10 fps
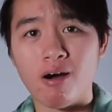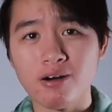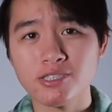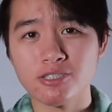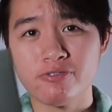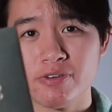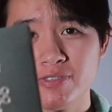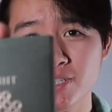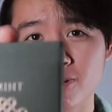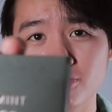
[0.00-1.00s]
Also
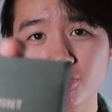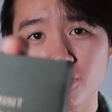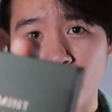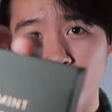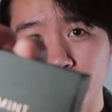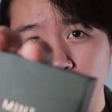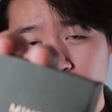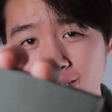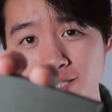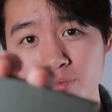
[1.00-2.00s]
$15 are the
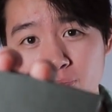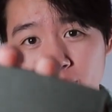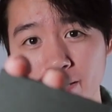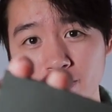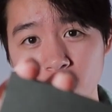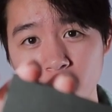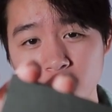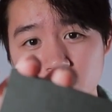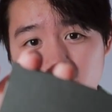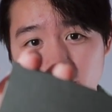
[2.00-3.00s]
Mint playing
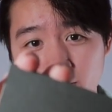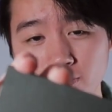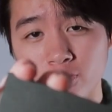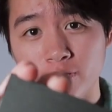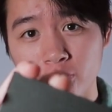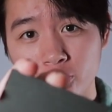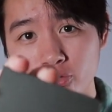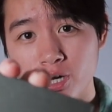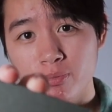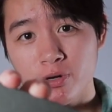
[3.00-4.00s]
cards. These are the
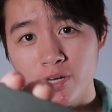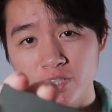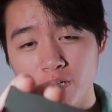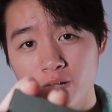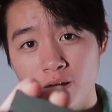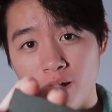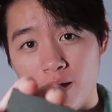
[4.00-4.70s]
Cucumber Edition.